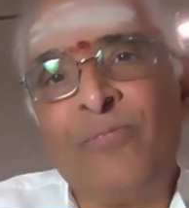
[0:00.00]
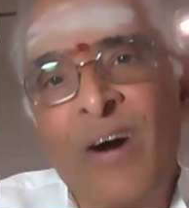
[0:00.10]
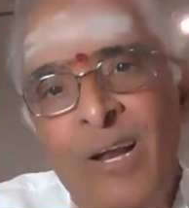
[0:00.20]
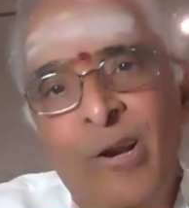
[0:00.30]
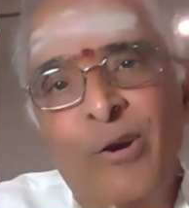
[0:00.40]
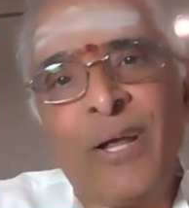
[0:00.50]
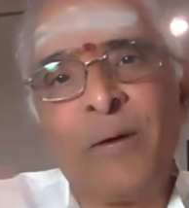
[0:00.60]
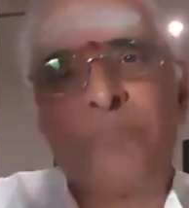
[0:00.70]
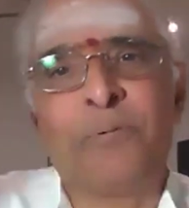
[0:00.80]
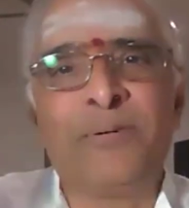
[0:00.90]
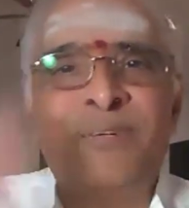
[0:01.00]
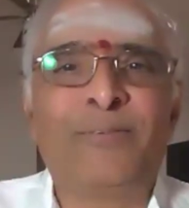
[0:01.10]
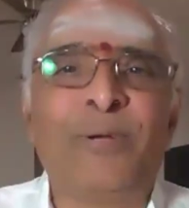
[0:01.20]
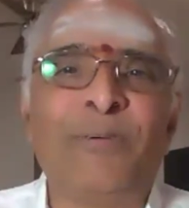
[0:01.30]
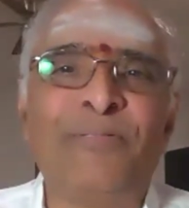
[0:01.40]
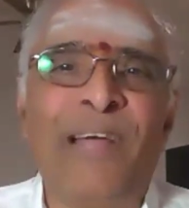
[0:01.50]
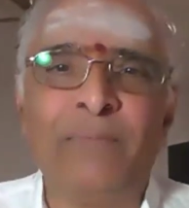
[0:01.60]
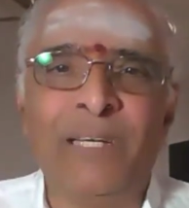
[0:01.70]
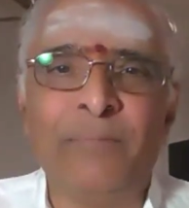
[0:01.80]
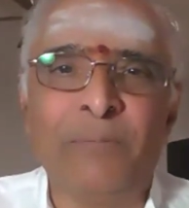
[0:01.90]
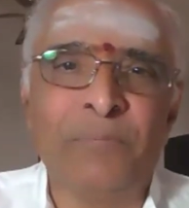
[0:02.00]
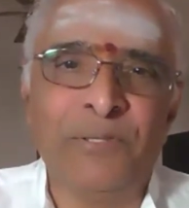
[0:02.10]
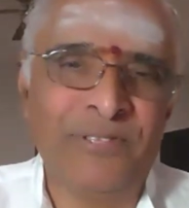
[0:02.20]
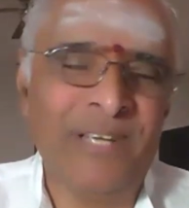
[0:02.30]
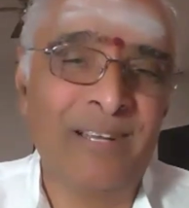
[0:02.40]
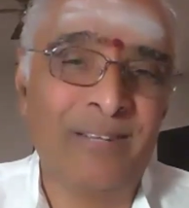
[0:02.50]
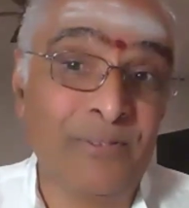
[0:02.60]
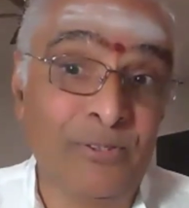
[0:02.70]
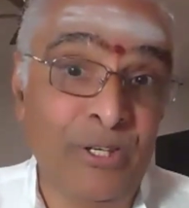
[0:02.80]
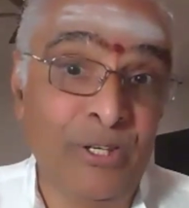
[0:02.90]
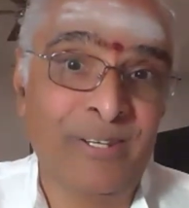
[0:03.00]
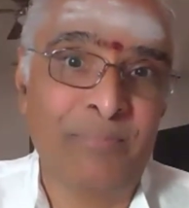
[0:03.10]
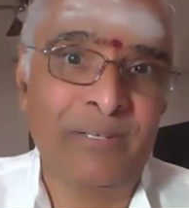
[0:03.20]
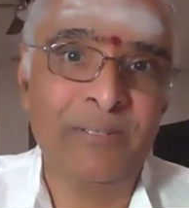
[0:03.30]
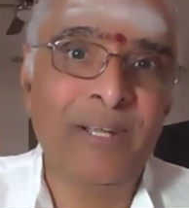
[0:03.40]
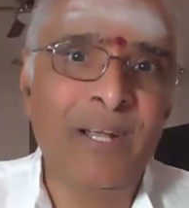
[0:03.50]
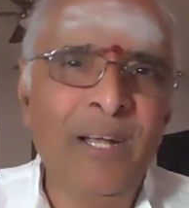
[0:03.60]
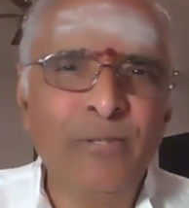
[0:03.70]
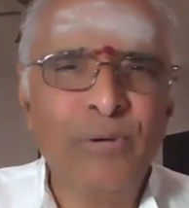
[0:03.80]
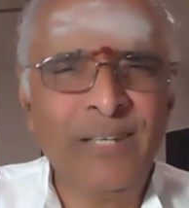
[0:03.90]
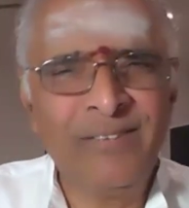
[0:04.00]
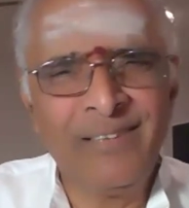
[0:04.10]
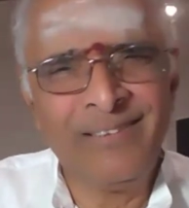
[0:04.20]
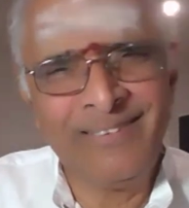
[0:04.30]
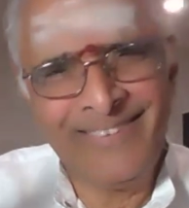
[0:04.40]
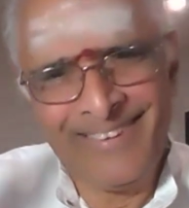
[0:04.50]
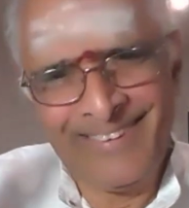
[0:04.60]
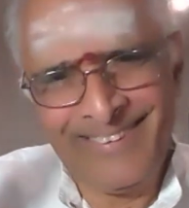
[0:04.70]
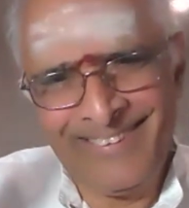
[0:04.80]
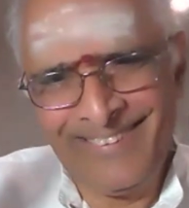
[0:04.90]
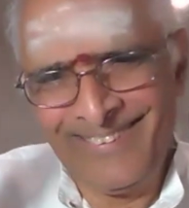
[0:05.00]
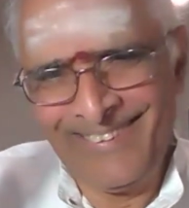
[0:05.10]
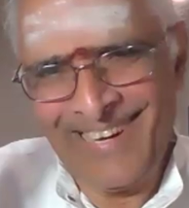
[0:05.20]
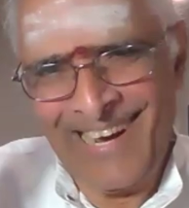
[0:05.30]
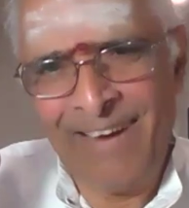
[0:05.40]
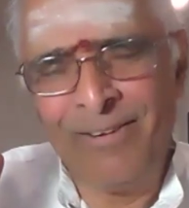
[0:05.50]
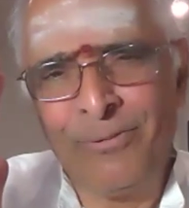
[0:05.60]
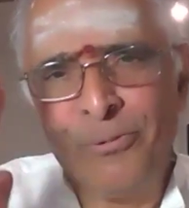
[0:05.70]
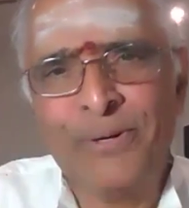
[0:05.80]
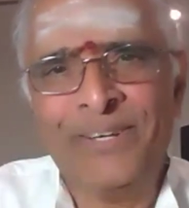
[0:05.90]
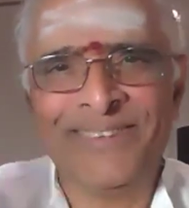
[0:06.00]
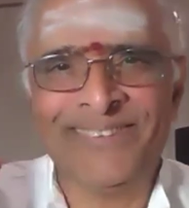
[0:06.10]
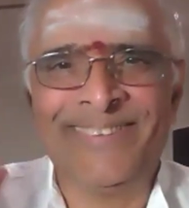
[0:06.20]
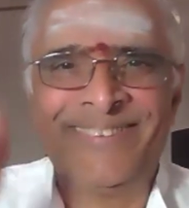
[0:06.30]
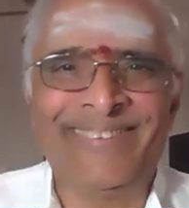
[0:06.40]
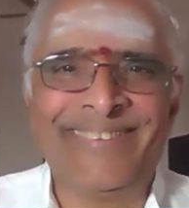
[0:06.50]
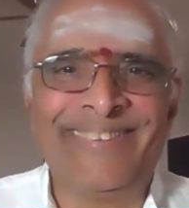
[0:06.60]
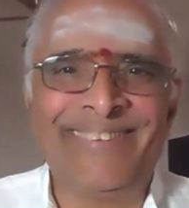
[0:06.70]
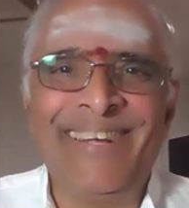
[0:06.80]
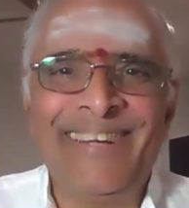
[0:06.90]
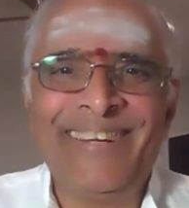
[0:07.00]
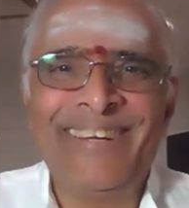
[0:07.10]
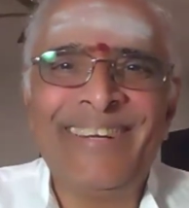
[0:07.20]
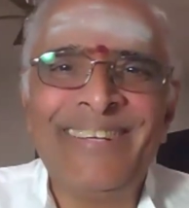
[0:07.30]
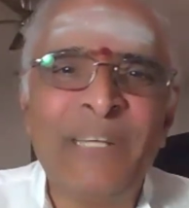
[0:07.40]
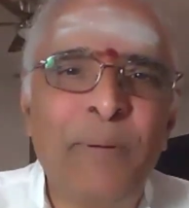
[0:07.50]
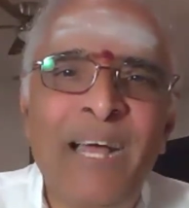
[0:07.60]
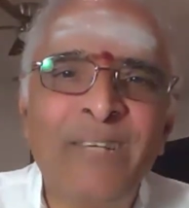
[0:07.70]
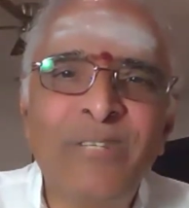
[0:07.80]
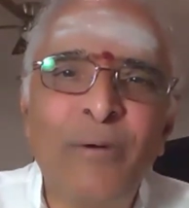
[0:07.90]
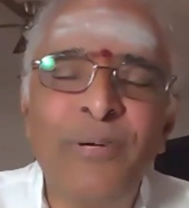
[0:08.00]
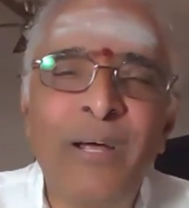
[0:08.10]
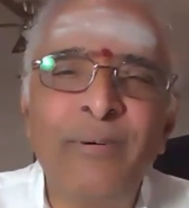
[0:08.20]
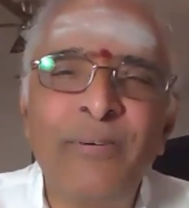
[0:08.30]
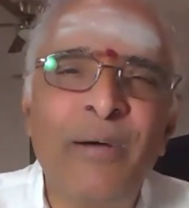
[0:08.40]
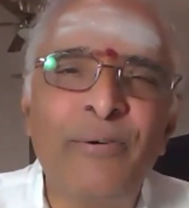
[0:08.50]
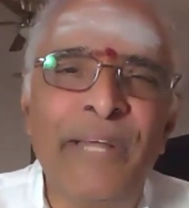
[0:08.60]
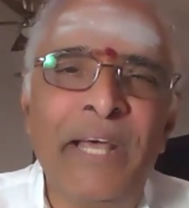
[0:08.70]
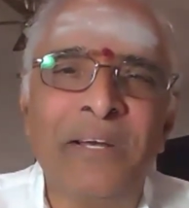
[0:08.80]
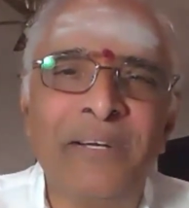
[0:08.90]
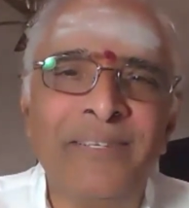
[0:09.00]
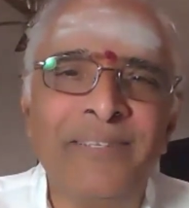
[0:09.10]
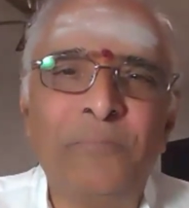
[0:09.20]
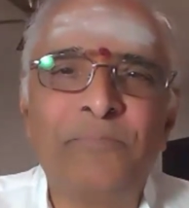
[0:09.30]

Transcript: followed up to your family members or to your children. So I said, I will do it. In the past, I would not have dared.